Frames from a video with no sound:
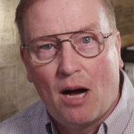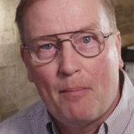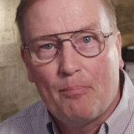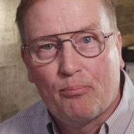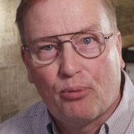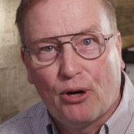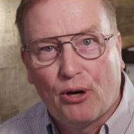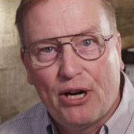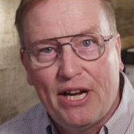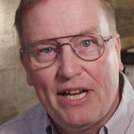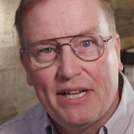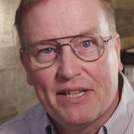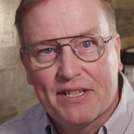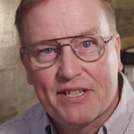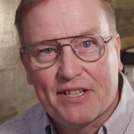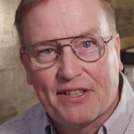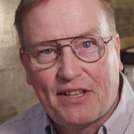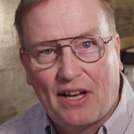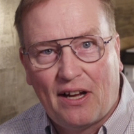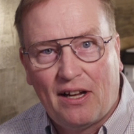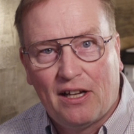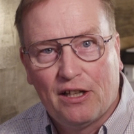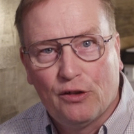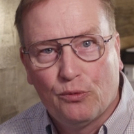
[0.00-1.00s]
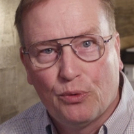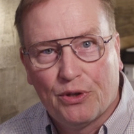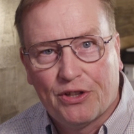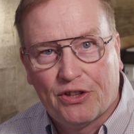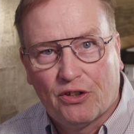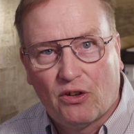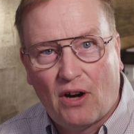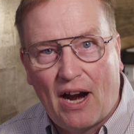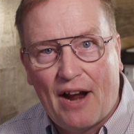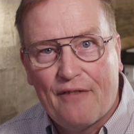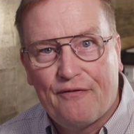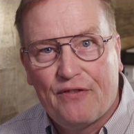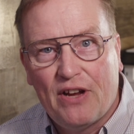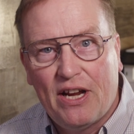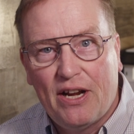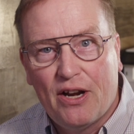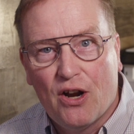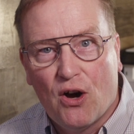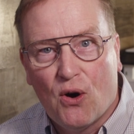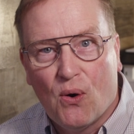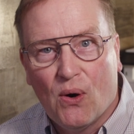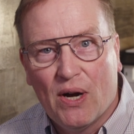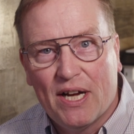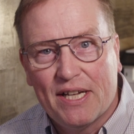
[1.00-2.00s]
come pre-installed with
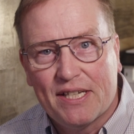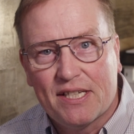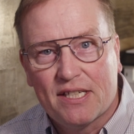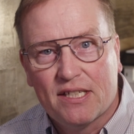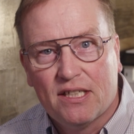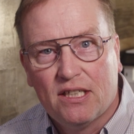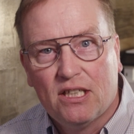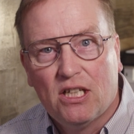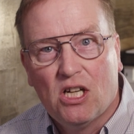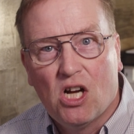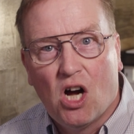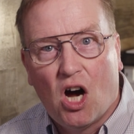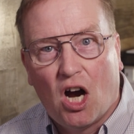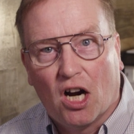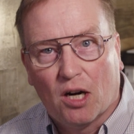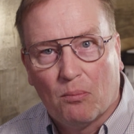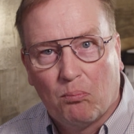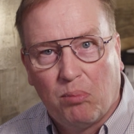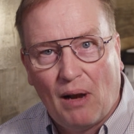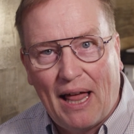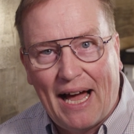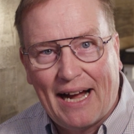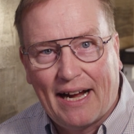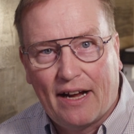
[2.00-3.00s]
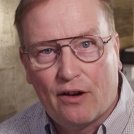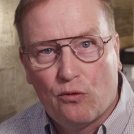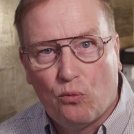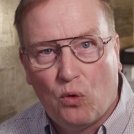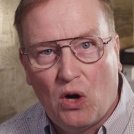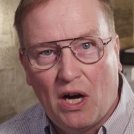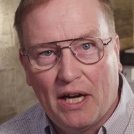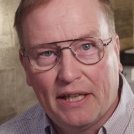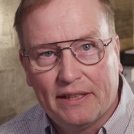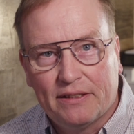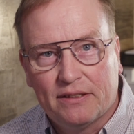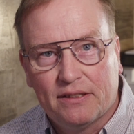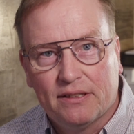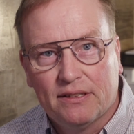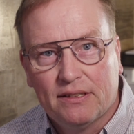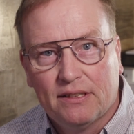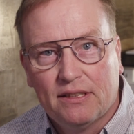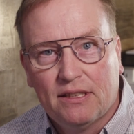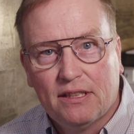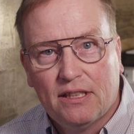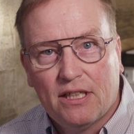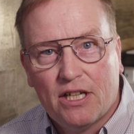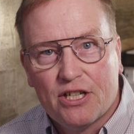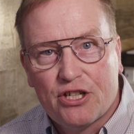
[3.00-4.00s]
GrapheneOS are black and white,
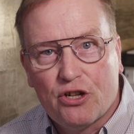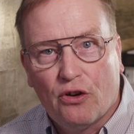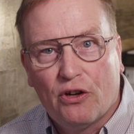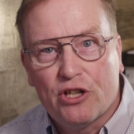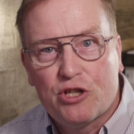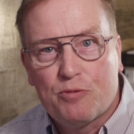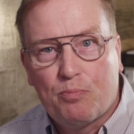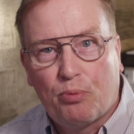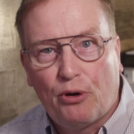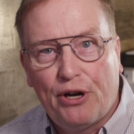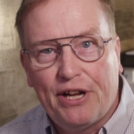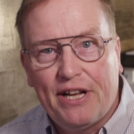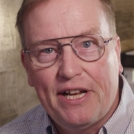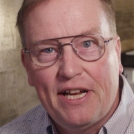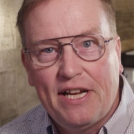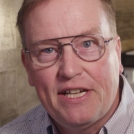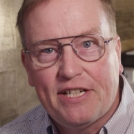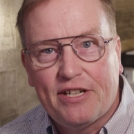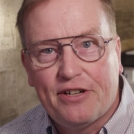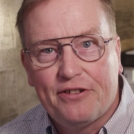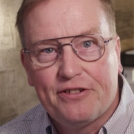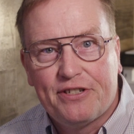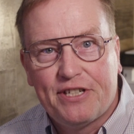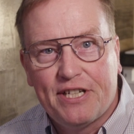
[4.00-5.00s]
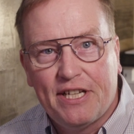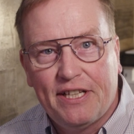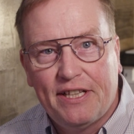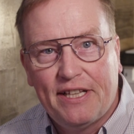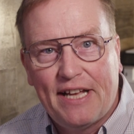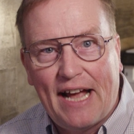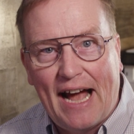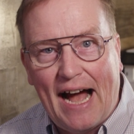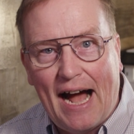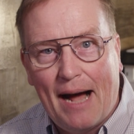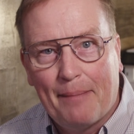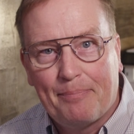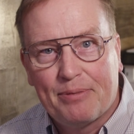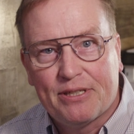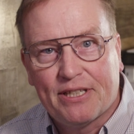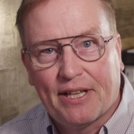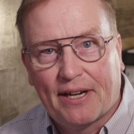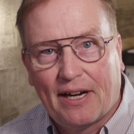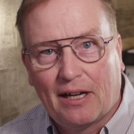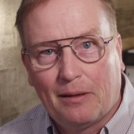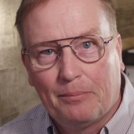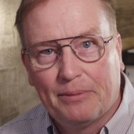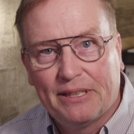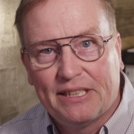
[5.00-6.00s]
so it's pretty easy to see the apps
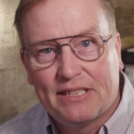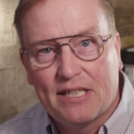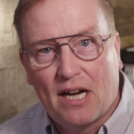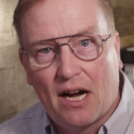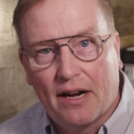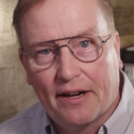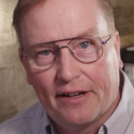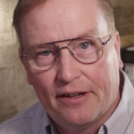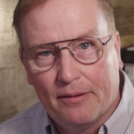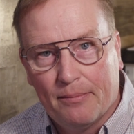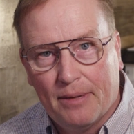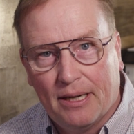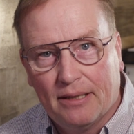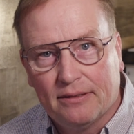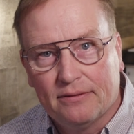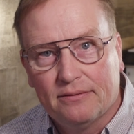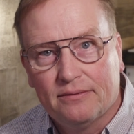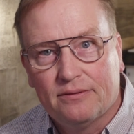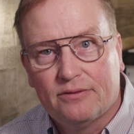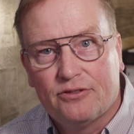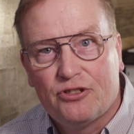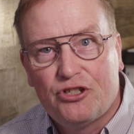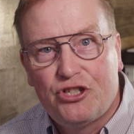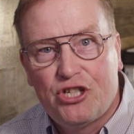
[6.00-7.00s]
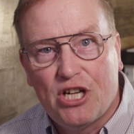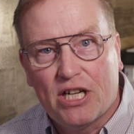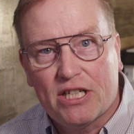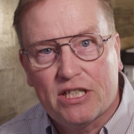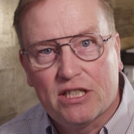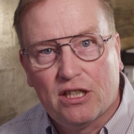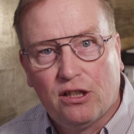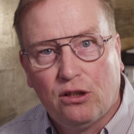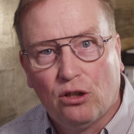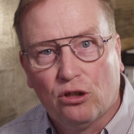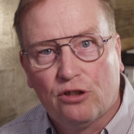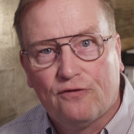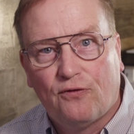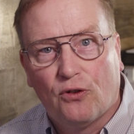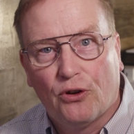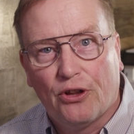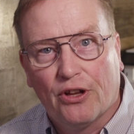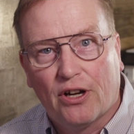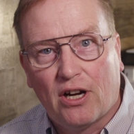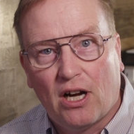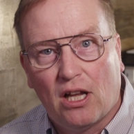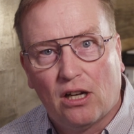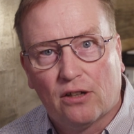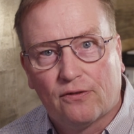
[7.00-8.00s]
that I'll be talking about. Just look for
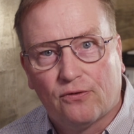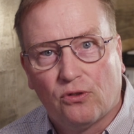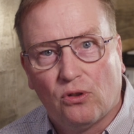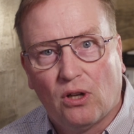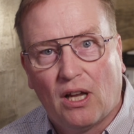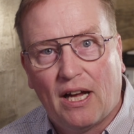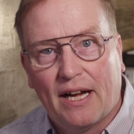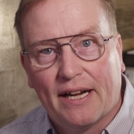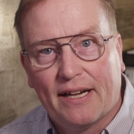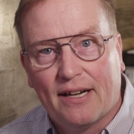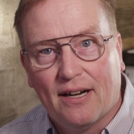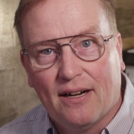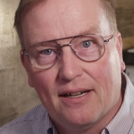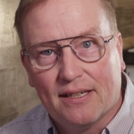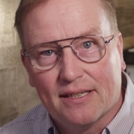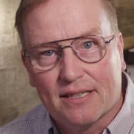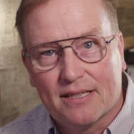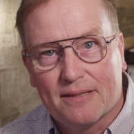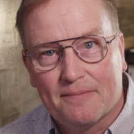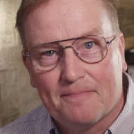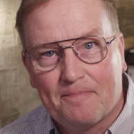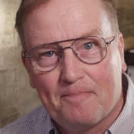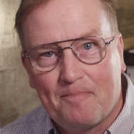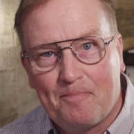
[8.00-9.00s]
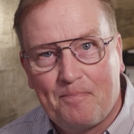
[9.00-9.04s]
the colorful icons.